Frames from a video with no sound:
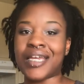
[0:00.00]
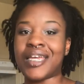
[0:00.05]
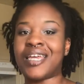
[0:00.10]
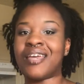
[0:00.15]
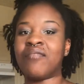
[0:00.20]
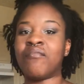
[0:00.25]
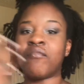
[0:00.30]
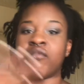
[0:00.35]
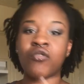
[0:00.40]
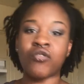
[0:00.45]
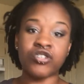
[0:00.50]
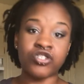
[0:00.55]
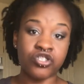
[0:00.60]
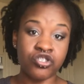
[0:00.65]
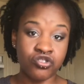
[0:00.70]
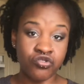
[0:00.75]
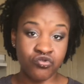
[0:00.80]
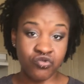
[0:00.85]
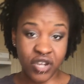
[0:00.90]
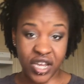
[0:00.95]
and more
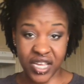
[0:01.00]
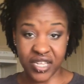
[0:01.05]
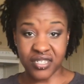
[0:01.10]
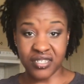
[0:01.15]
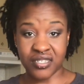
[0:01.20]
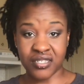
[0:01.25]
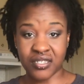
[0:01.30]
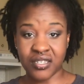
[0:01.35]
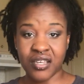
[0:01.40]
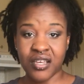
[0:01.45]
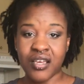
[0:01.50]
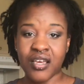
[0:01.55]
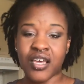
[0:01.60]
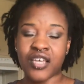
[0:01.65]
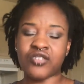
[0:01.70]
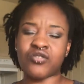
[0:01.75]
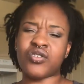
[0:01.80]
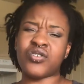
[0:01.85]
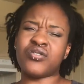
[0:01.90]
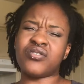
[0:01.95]
stress.
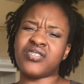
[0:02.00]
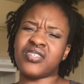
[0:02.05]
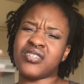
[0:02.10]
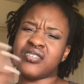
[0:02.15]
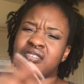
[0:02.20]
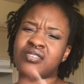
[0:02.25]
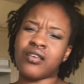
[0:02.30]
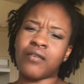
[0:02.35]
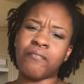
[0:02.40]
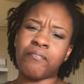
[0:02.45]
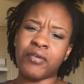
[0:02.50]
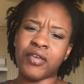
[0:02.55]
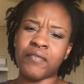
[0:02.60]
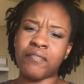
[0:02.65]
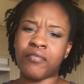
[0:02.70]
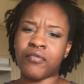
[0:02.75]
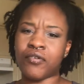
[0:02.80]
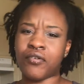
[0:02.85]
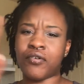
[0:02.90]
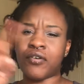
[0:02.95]
That's why you see some
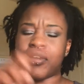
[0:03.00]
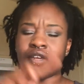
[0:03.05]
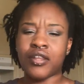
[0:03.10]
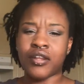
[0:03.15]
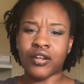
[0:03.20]
people